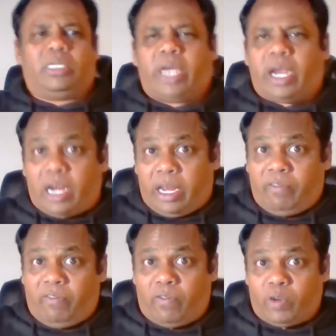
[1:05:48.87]
take
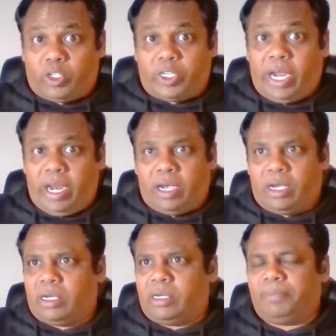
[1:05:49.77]
leave for today.
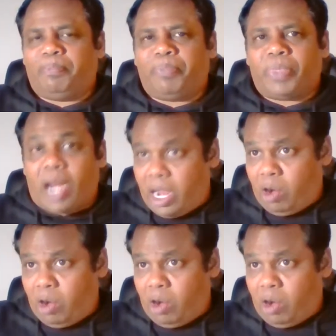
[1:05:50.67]
I